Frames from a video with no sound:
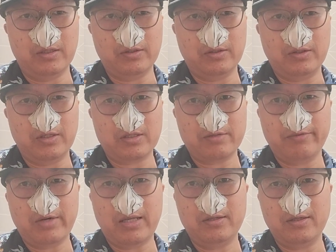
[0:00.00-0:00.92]

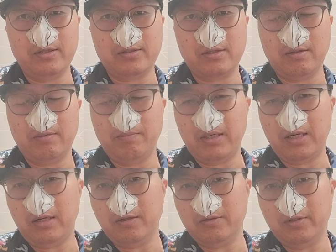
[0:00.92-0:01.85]
disadvantage
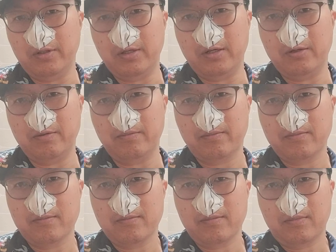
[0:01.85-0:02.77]
about
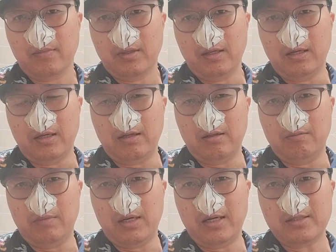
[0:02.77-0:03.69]
the
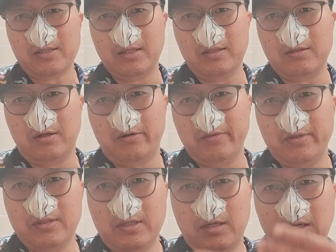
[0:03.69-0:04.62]
mask is
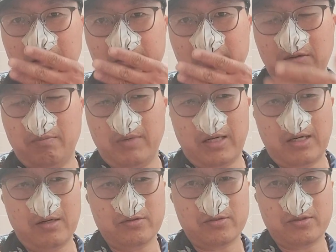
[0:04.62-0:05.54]
always on your
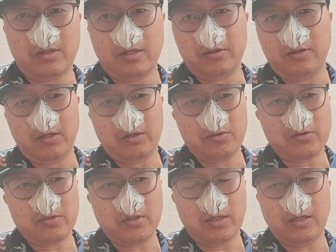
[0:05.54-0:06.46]
mouth, on your
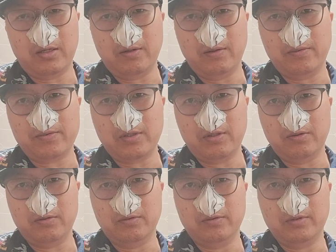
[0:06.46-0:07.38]
nose,
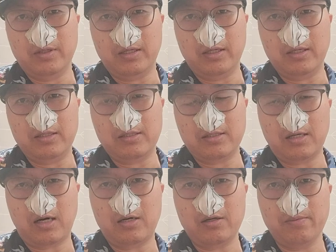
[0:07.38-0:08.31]
so it's
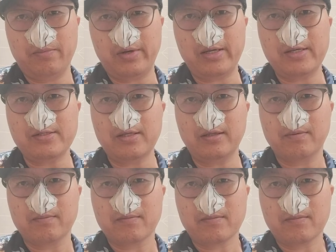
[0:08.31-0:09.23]
hard breathing,
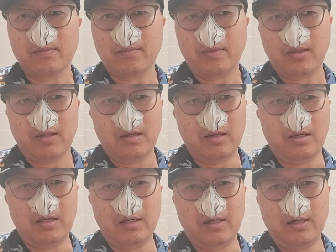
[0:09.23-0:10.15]

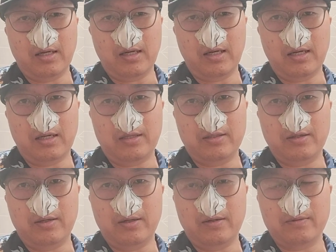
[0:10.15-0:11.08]
and
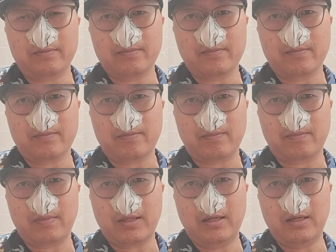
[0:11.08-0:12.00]

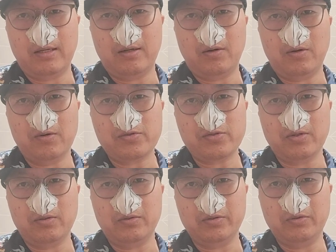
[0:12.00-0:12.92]

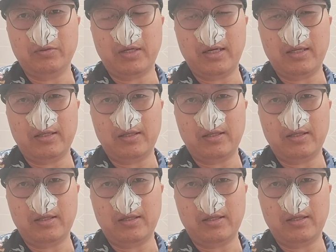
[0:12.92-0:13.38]
also you get